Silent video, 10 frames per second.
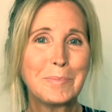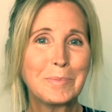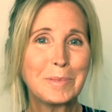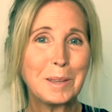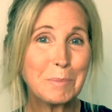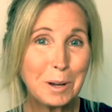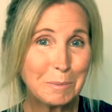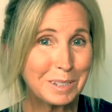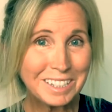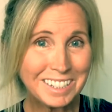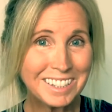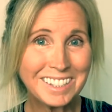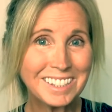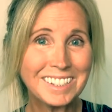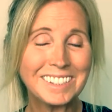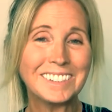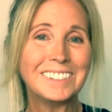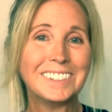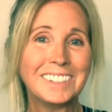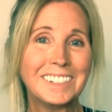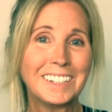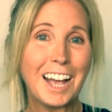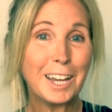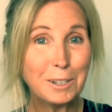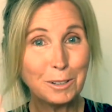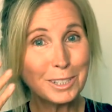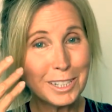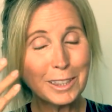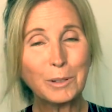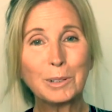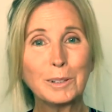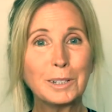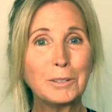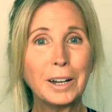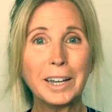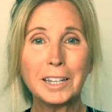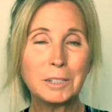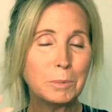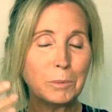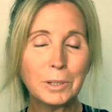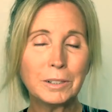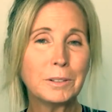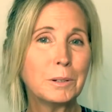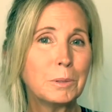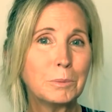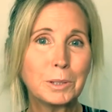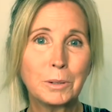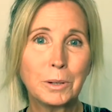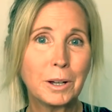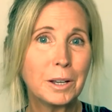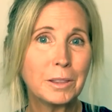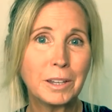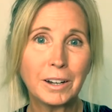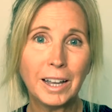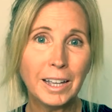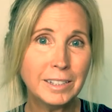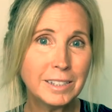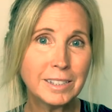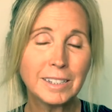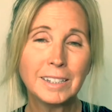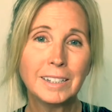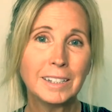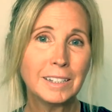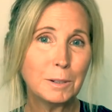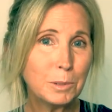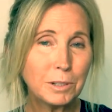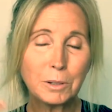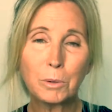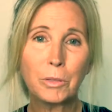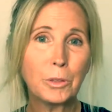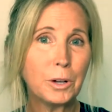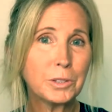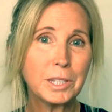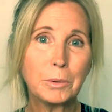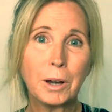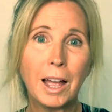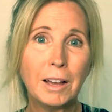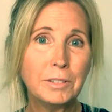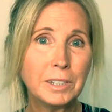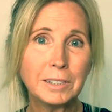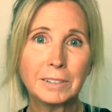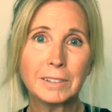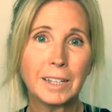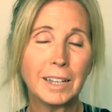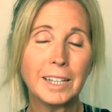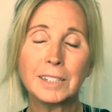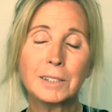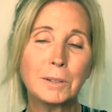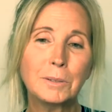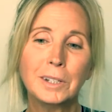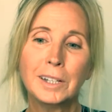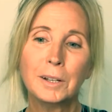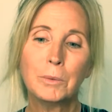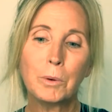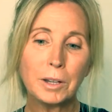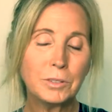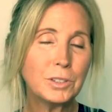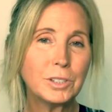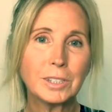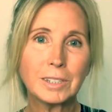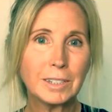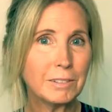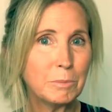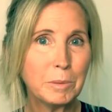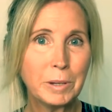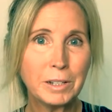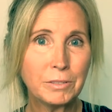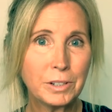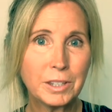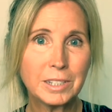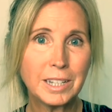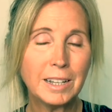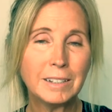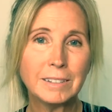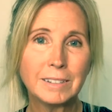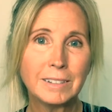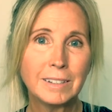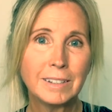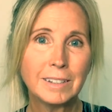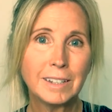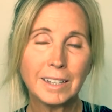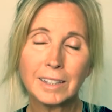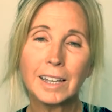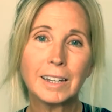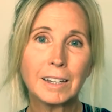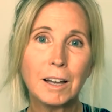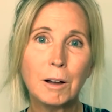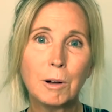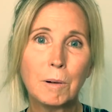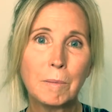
They probably didn't see you. I know you said they were looking right at you, but we don't know what was going on in their heads. We don't know what thoughts they were having. And so why don't you just give them the benefit of the doubt and let it go?